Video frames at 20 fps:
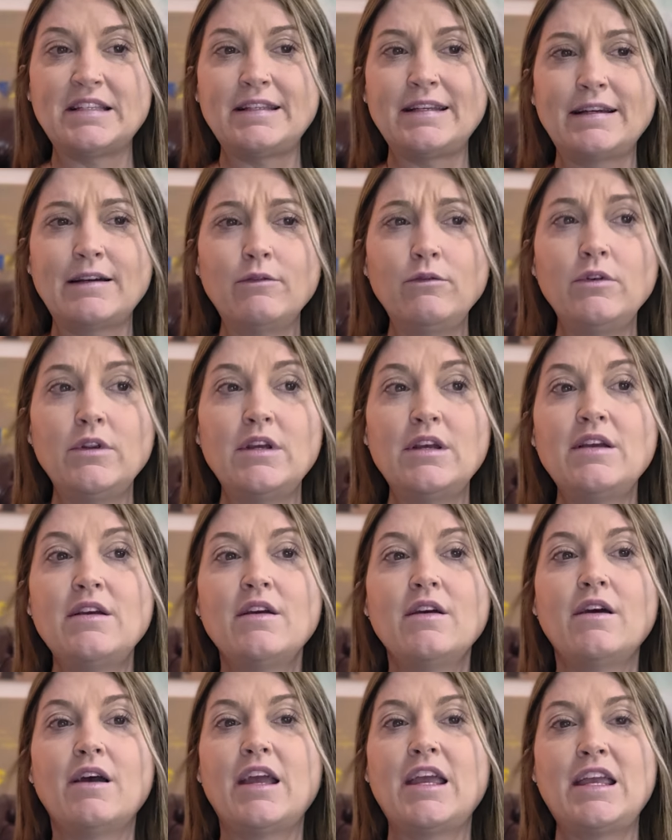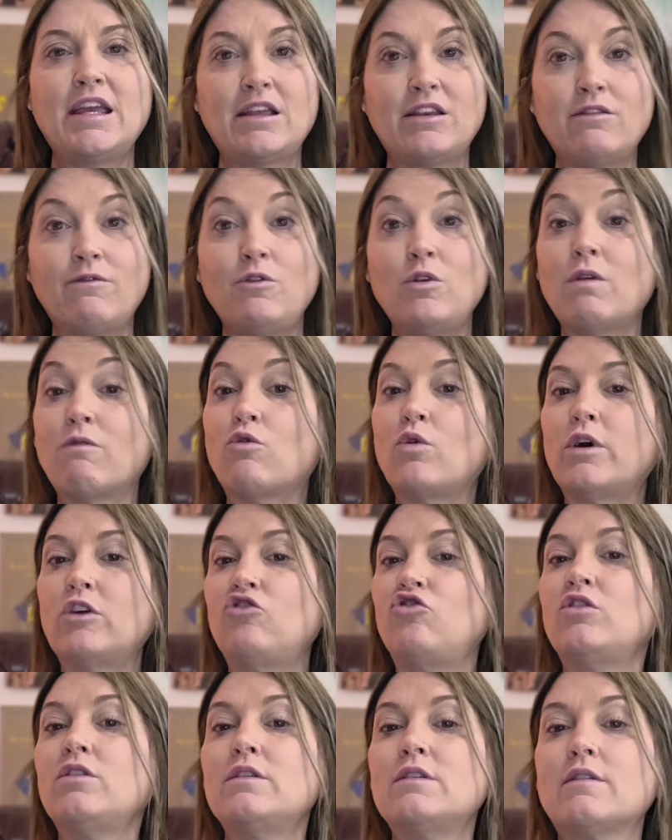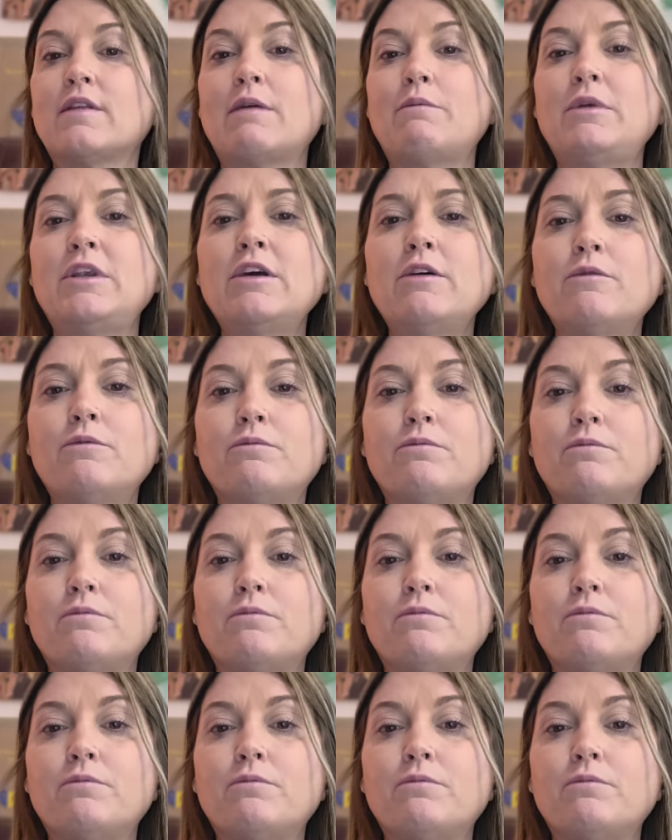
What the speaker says: down. And if you have questions, let me know.